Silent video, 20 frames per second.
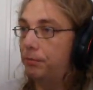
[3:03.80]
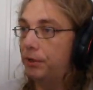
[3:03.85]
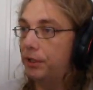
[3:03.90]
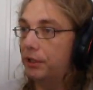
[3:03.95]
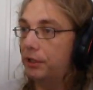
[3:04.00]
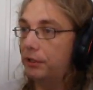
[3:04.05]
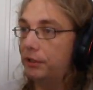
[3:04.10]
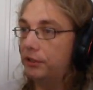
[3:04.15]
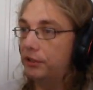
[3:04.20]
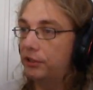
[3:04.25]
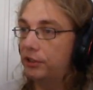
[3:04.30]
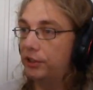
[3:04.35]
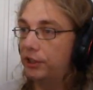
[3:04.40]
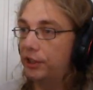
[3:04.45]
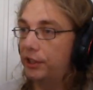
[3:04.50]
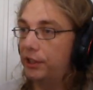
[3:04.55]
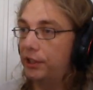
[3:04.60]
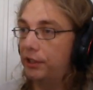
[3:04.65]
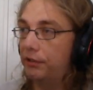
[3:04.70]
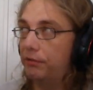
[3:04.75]
will
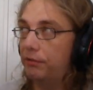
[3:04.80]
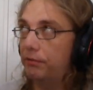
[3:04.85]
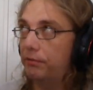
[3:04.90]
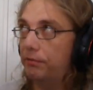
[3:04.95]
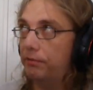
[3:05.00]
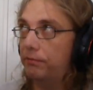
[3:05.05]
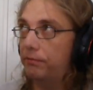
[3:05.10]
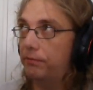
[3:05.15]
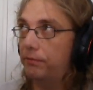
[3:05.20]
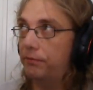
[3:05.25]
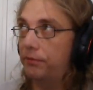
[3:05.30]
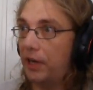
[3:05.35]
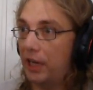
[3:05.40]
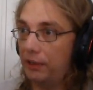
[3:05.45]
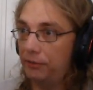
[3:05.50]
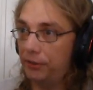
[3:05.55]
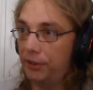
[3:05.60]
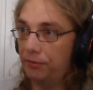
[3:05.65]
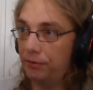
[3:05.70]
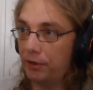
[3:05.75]
see
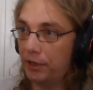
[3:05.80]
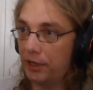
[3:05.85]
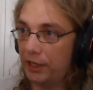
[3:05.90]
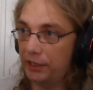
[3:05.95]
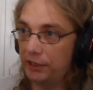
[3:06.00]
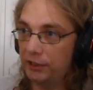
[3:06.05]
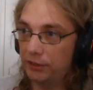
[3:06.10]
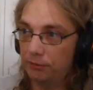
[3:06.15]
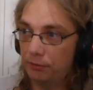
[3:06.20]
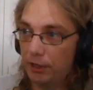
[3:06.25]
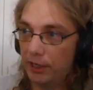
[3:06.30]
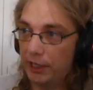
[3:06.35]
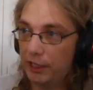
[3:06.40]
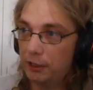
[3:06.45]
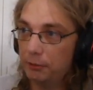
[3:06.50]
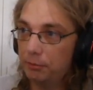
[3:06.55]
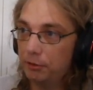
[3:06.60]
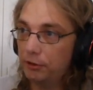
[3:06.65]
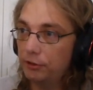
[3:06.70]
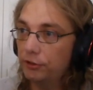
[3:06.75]
5 different kinds of
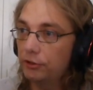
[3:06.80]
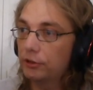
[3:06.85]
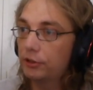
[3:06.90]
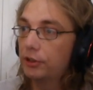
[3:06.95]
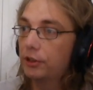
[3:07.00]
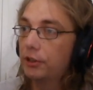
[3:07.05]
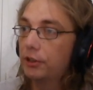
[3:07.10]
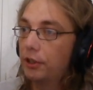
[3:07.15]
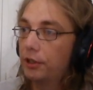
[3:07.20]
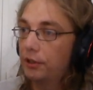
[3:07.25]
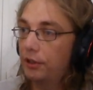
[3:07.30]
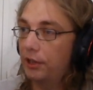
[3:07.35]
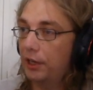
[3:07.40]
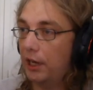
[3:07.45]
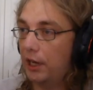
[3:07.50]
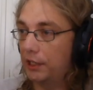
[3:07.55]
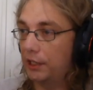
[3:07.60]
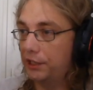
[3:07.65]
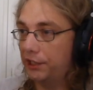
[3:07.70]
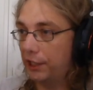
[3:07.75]
collectibles. There
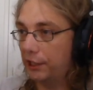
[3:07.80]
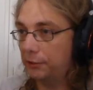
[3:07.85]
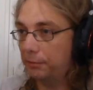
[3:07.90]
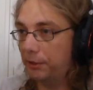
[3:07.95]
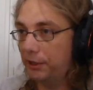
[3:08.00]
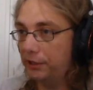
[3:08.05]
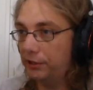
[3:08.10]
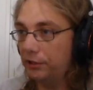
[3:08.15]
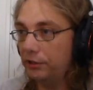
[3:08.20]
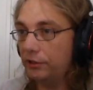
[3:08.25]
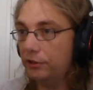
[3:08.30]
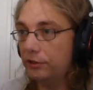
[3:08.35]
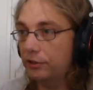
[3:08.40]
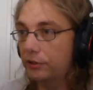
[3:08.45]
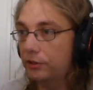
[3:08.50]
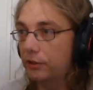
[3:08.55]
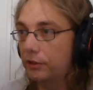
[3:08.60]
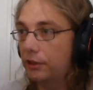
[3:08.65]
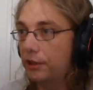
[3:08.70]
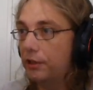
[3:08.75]
are chess pieces,
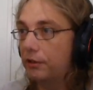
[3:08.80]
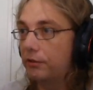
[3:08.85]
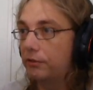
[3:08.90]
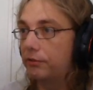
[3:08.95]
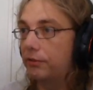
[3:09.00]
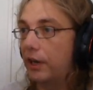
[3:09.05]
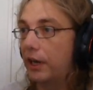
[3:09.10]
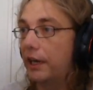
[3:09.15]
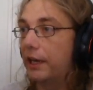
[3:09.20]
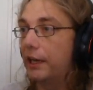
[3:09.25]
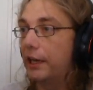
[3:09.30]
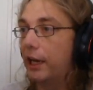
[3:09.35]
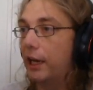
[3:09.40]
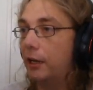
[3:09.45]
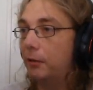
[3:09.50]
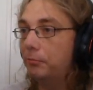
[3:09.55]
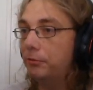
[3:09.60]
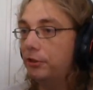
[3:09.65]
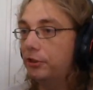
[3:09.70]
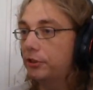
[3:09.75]
fire
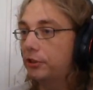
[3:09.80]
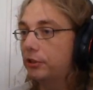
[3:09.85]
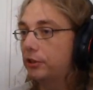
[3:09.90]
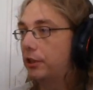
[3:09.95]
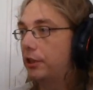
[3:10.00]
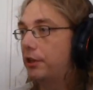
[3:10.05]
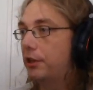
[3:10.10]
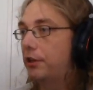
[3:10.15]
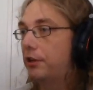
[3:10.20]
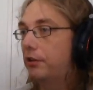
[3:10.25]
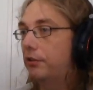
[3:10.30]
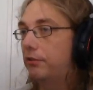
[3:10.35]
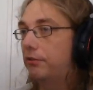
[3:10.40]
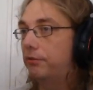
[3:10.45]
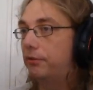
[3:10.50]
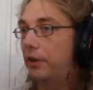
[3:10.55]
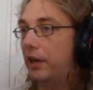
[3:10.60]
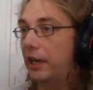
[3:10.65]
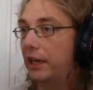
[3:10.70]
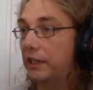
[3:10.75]
alarms,
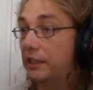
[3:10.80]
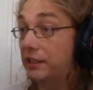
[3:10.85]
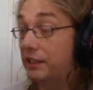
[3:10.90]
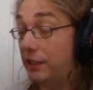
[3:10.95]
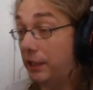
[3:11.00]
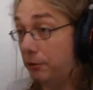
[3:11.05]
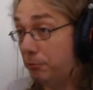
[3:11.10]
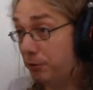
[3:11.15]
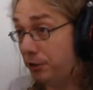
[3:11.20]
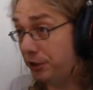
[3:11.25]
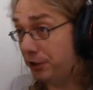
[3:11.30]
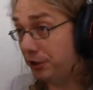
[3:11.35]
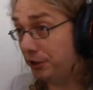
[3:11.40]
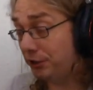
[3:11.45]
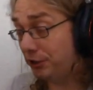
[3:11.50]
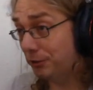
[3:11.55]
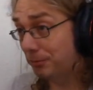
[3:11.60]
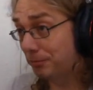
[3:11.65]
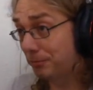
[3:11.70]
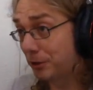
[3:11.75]
fire
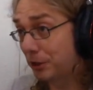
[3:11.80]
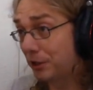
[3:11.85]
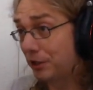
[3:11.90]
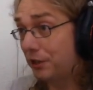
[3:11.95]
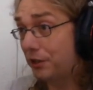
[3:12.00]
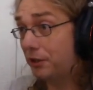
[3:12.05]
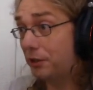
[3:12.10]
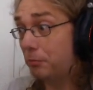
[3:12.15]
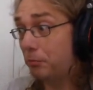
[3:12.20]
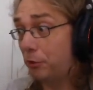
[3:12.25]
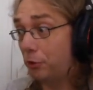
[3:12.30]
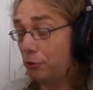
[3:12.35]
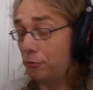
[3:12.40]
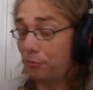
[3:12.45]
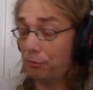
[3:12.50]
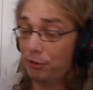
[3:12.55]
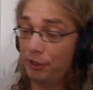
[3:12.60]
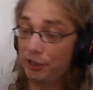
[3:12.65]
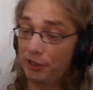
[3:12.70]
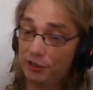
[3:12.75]
extinguishers,
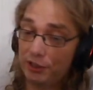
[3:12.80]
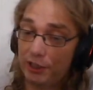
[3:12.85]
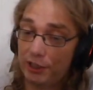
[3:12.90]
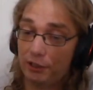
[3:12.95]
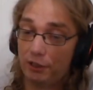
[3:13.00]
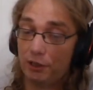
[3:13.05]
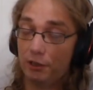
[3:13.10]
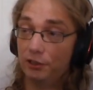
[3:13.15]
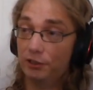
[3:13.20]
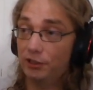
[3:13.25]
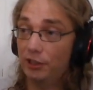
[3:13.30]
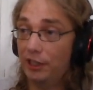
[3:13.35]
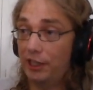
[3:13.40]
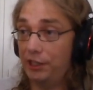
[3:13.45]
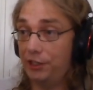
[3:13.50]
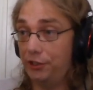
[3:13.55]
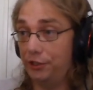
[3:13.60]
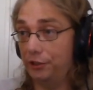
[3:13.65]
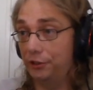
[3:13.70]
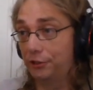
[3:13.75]
blueprints, and
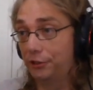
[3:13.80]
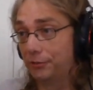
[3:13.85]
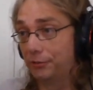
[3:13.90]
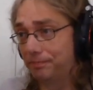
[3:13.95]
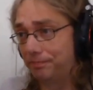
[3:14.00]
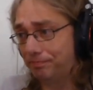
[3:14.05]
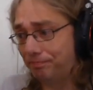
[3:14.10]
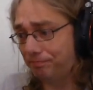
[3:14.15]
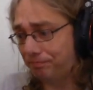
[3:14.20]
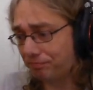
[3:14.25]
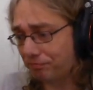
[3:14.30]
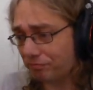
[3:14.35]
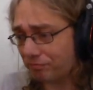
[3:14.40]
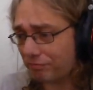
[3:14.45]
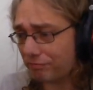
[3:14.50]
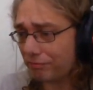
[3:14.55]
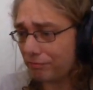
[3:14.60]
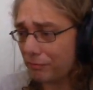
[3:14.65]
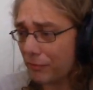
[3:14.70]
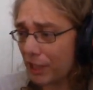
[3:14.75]
constellations.
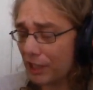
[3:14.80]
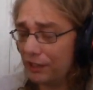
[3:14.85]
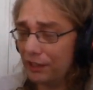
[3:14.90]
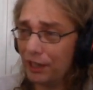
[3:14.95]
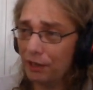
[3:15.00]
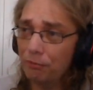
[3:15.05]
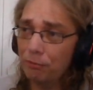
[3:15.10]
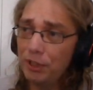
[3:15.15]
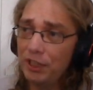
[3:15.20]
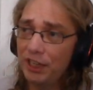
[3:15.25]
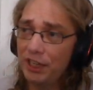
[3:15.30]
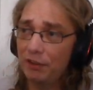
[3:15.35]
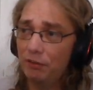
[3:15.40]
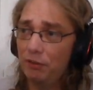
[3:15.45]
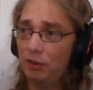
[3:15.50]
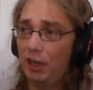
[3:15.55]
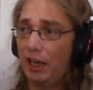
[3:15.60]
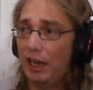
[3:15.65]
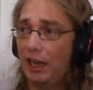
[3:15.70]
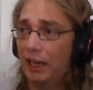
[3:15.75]
Every
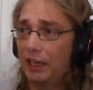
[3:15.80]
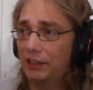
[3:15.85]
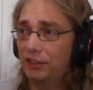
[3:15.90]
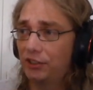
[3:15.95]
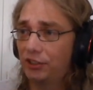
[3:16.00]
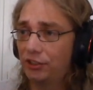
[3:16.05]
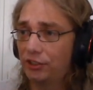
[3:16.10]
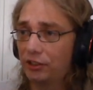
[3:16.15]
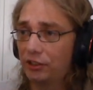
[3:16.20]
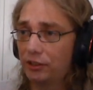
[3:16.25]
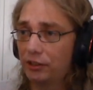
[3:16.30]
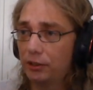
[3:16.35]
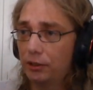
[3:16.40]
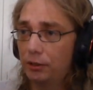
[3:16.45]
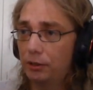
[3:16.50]
level has